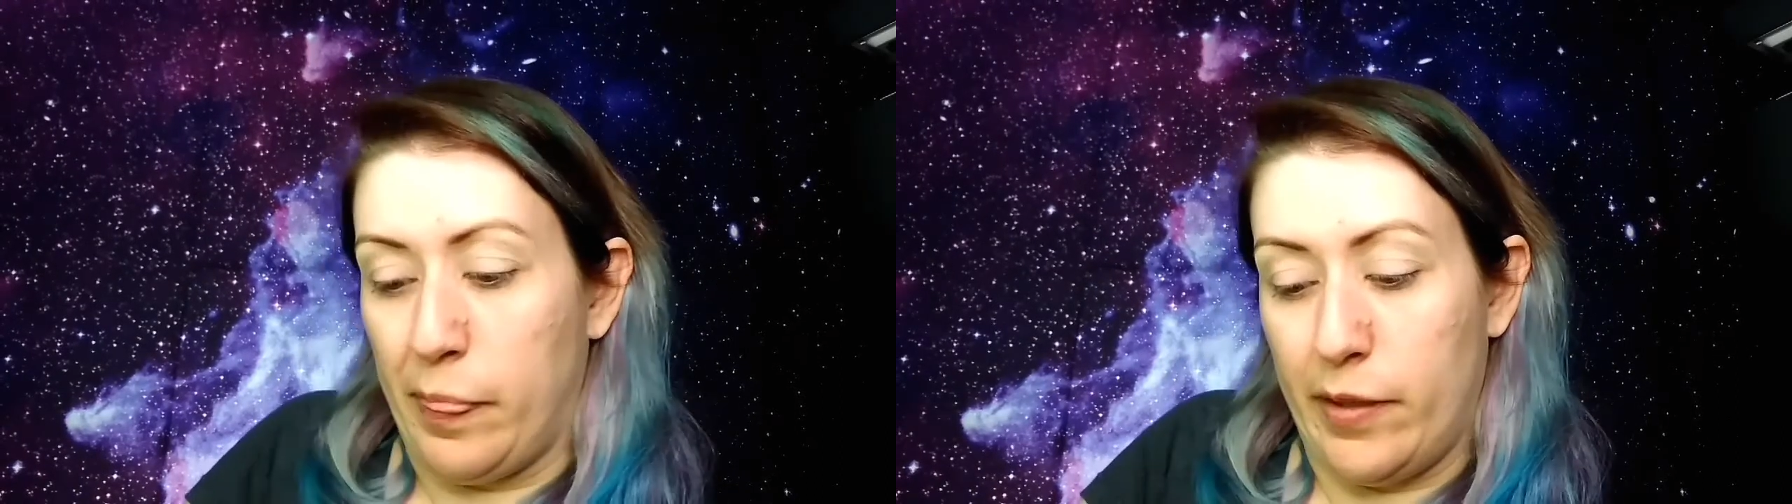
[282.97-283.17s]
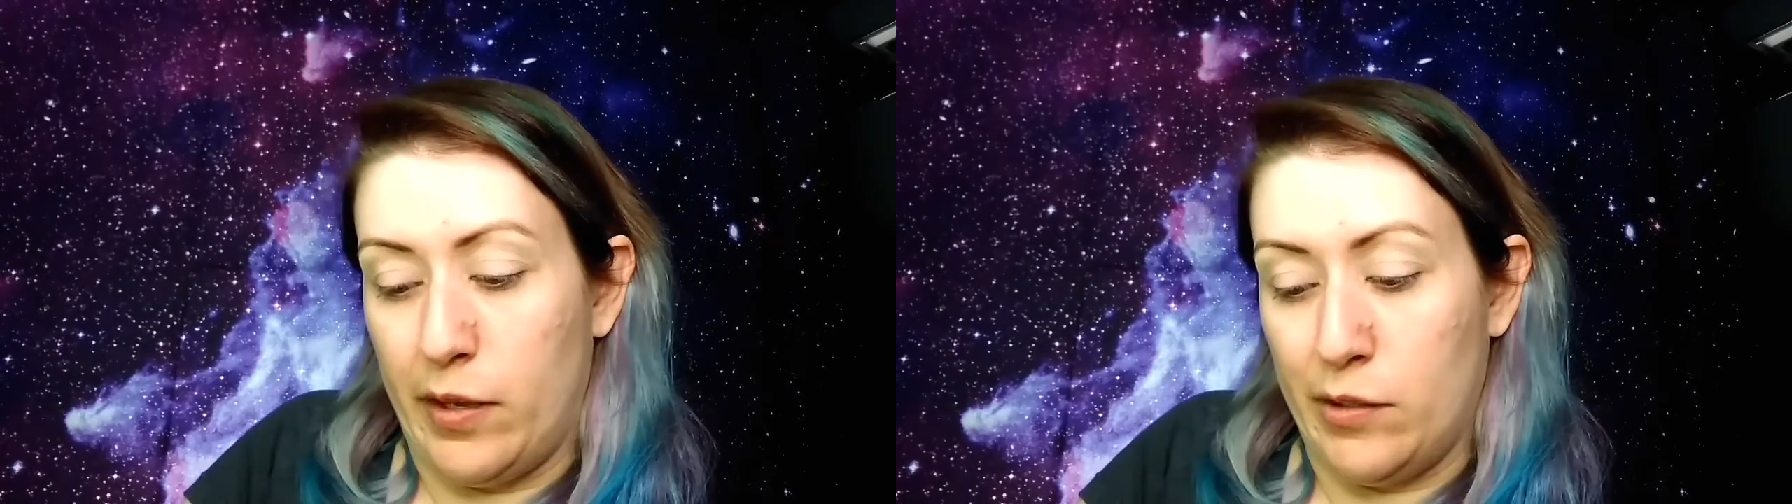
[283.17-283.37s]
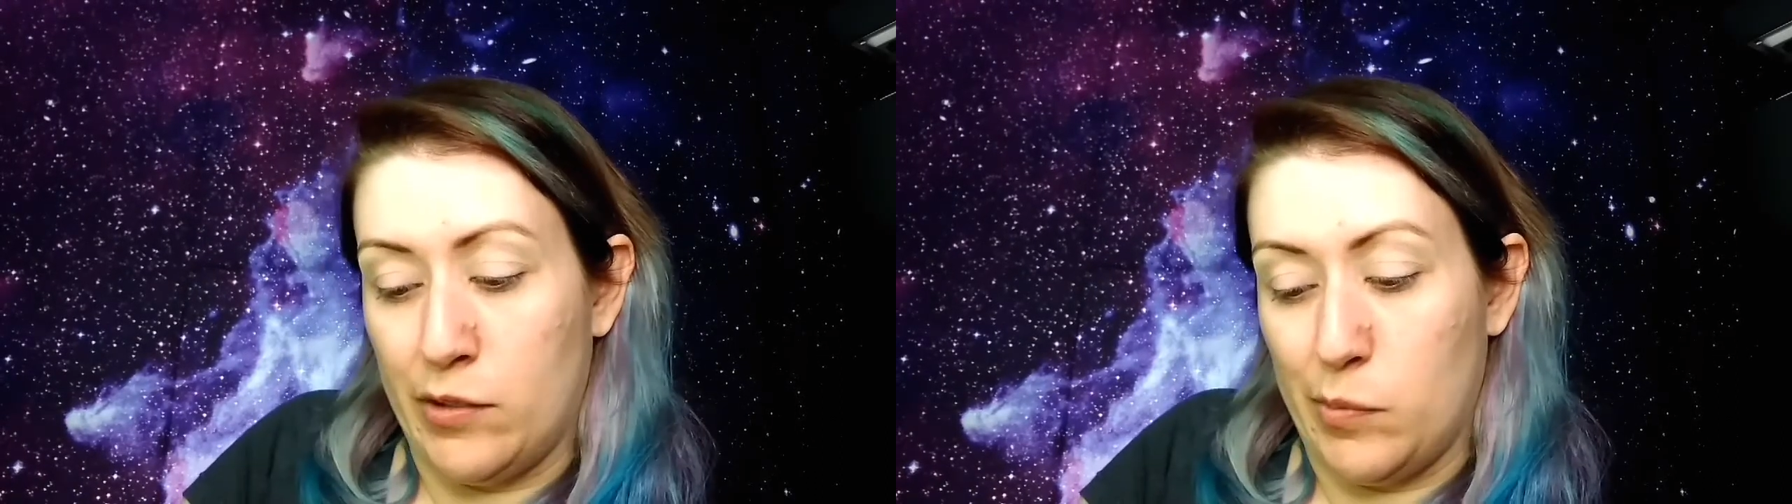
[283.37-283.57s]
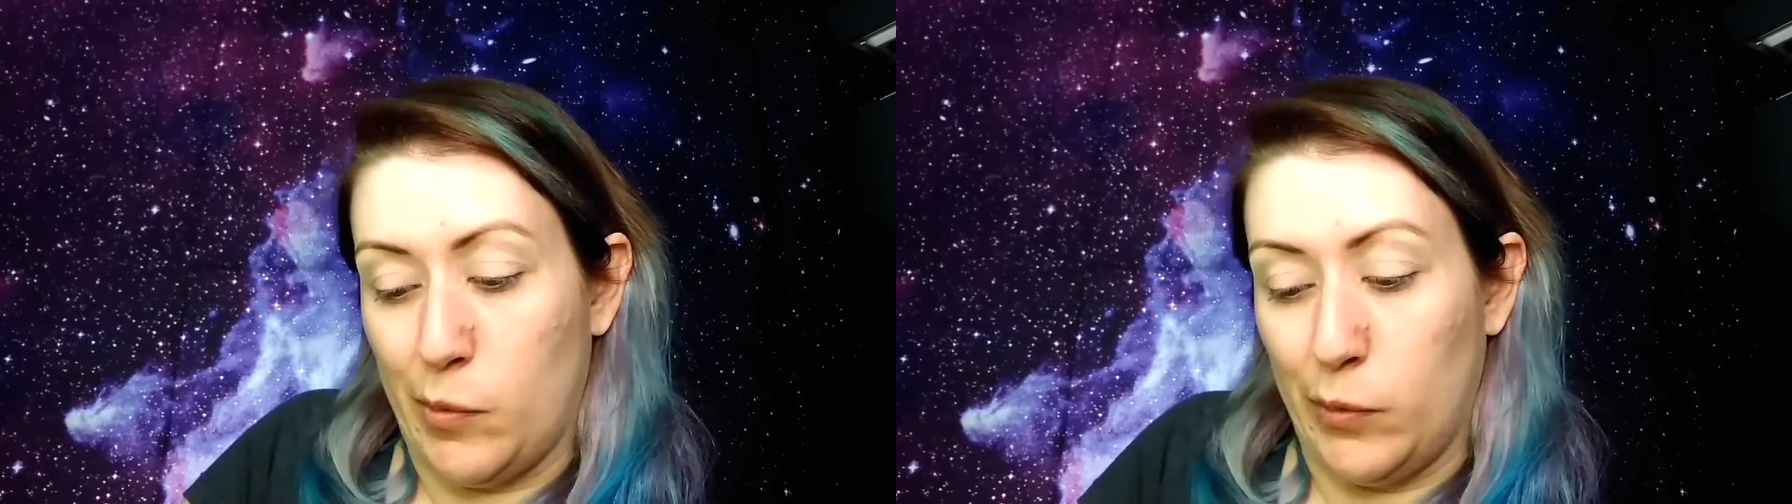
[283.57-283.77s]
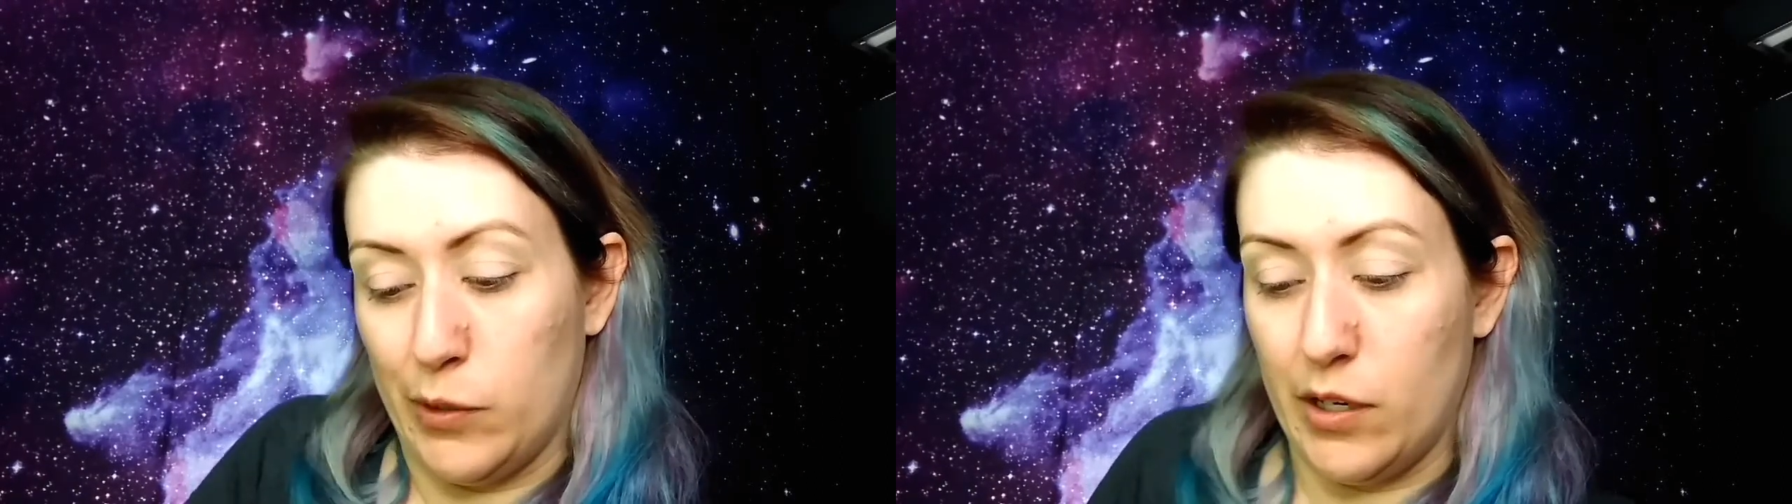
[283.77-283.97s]
the
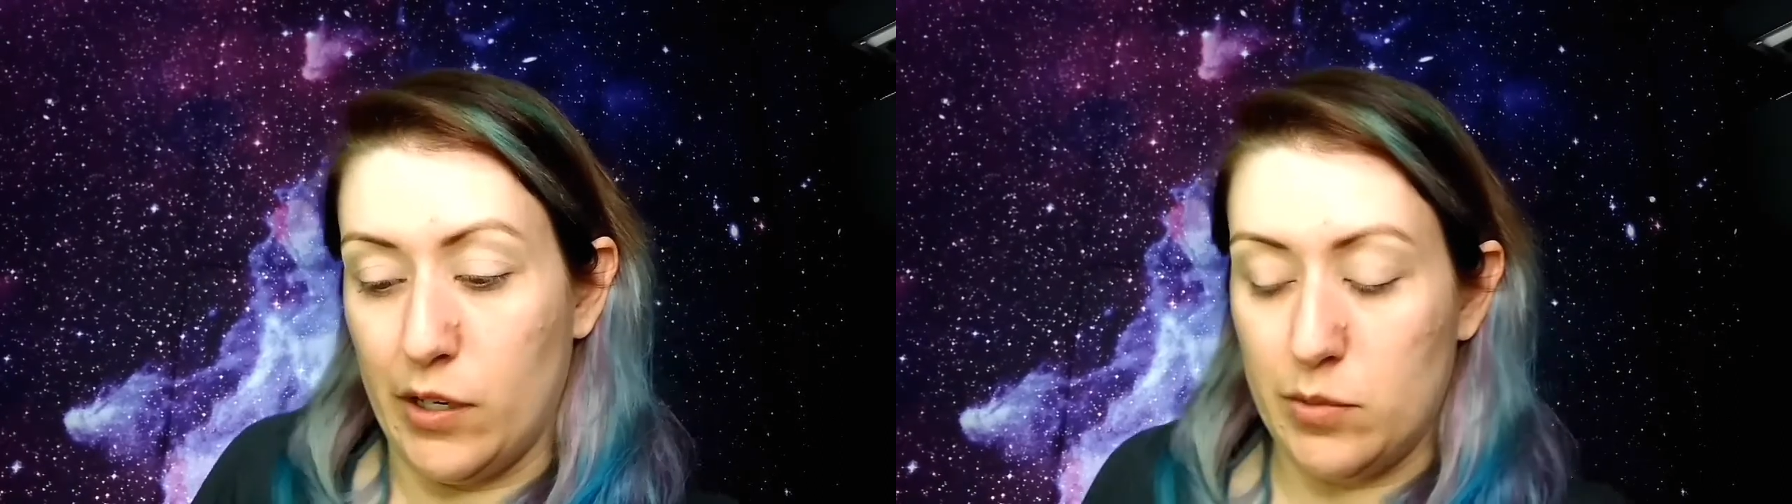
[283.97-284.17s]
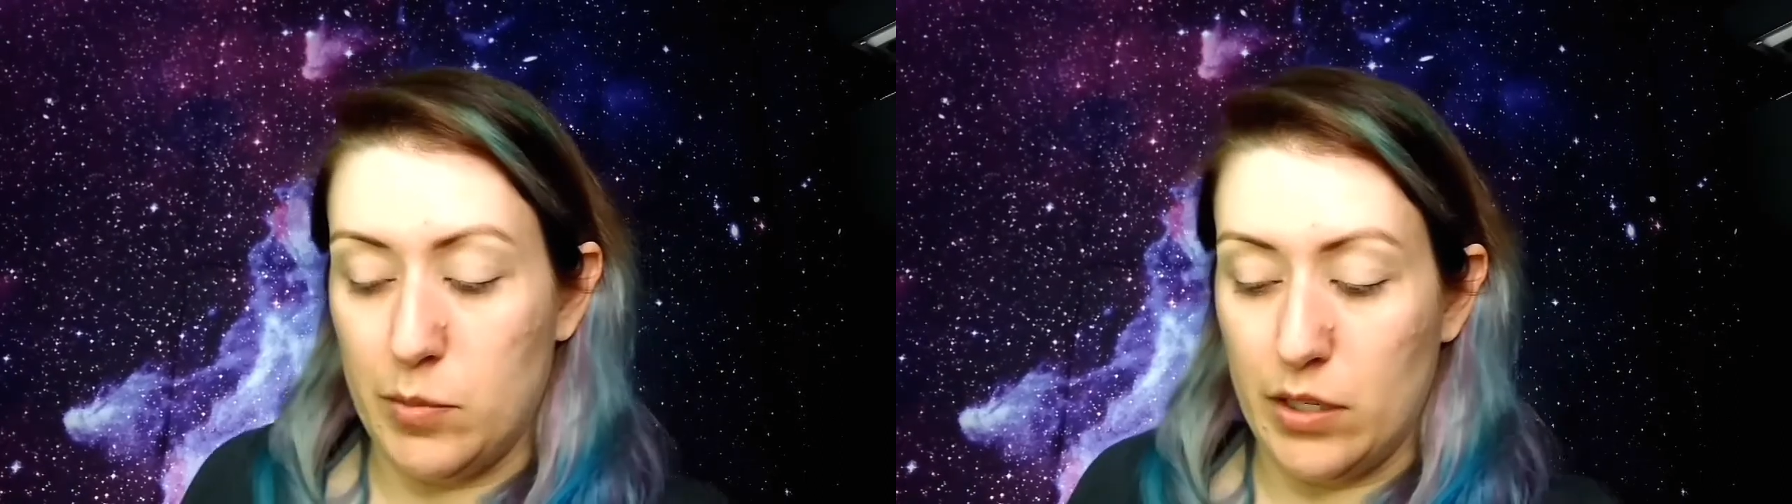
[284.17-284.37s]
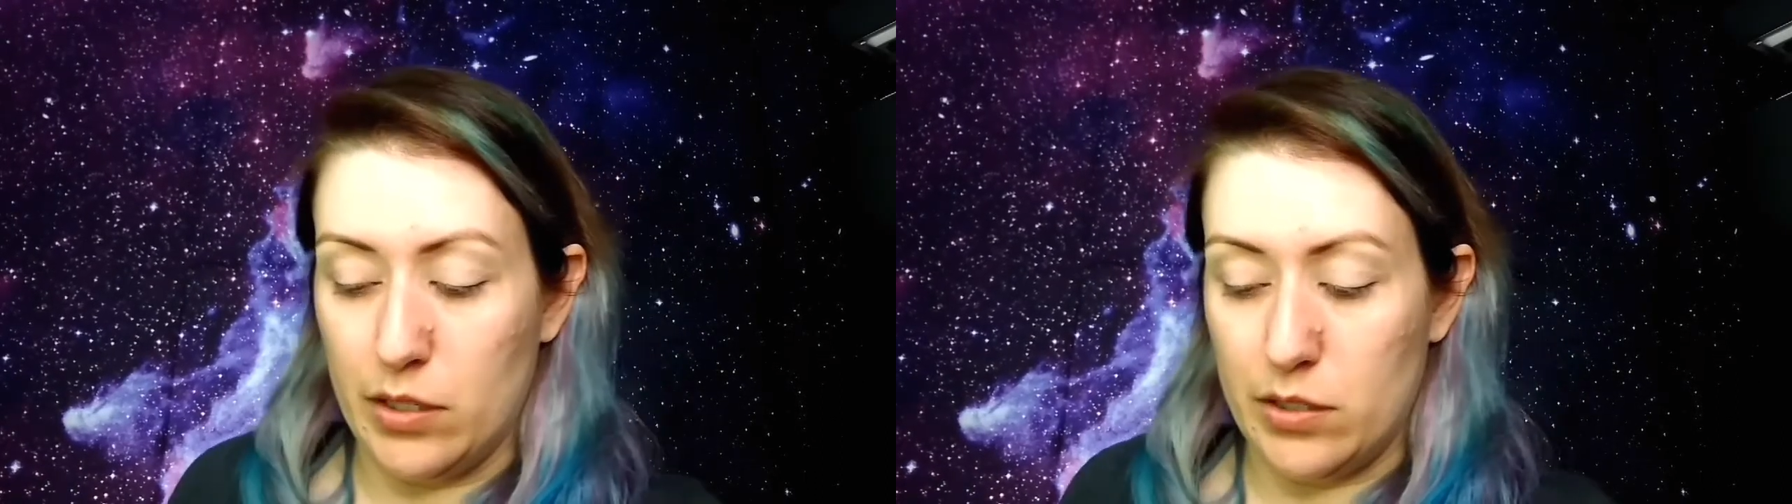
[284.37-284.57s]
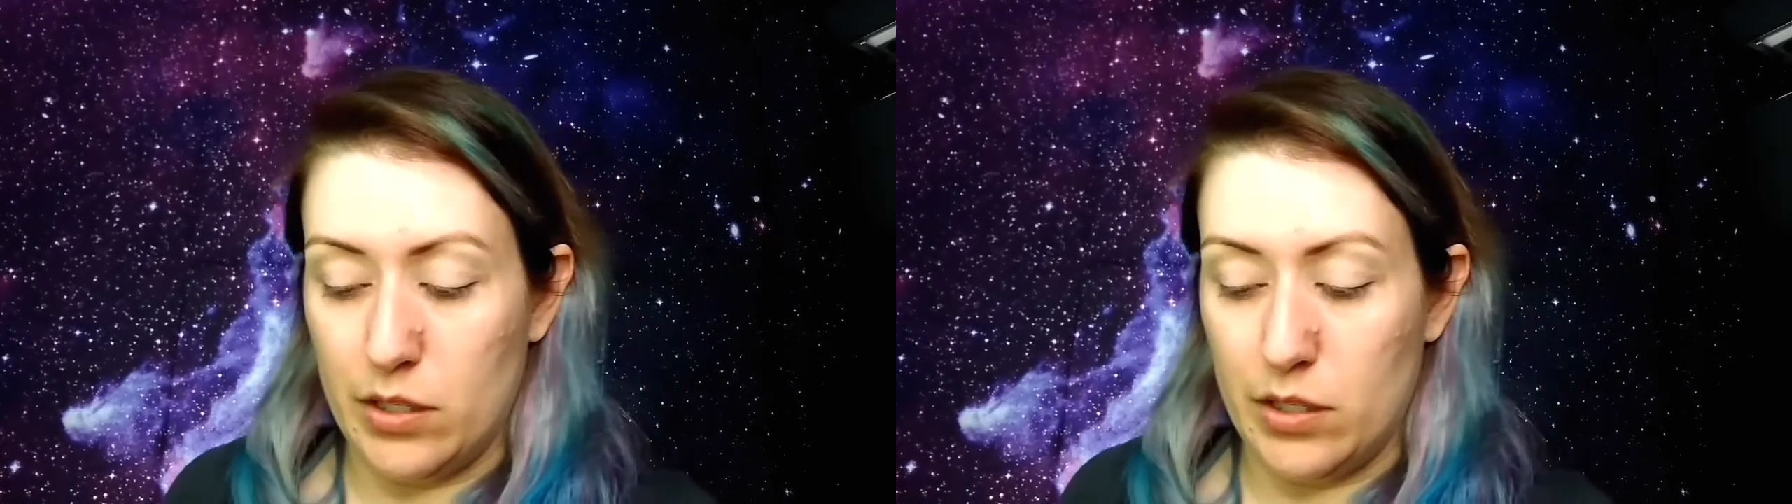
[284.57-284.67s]
Smolder cosmetic